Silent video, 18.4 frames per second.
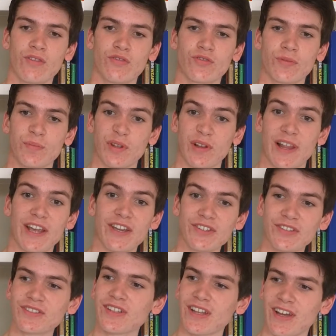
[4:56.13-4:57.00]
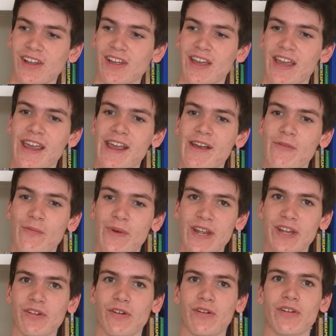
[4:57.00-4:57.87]
tribulation that
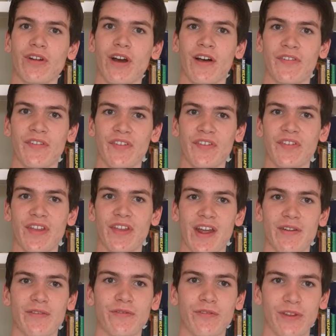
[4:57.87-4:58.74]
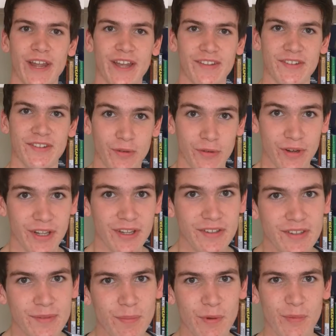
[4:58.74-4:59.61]
we don't understand fully as the
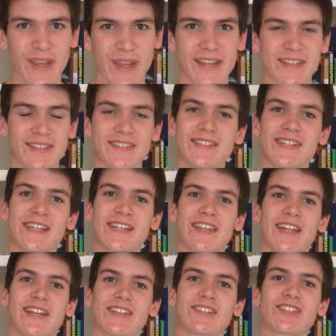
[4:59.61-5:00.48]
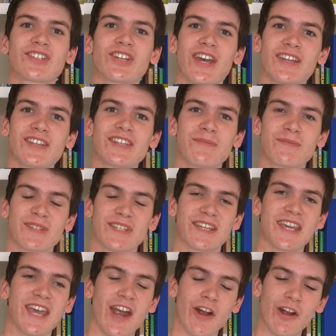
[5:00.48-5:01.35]
audience, but we can see that it's changed him as
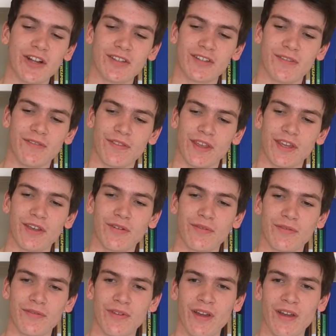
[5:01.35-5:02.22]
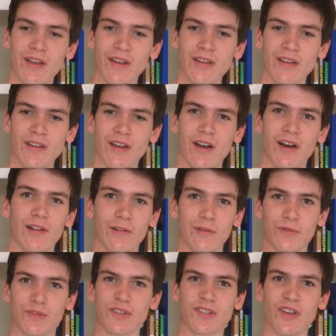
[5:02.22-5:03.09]
a character. Think of
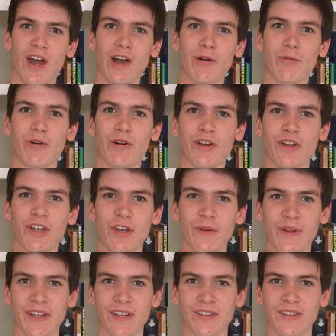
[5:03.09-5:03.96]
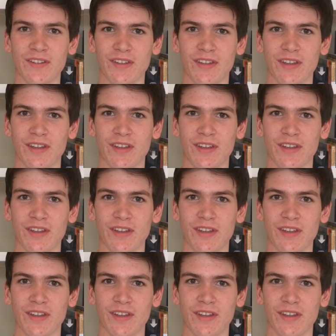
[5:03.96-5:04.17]
Luke Skywalker going into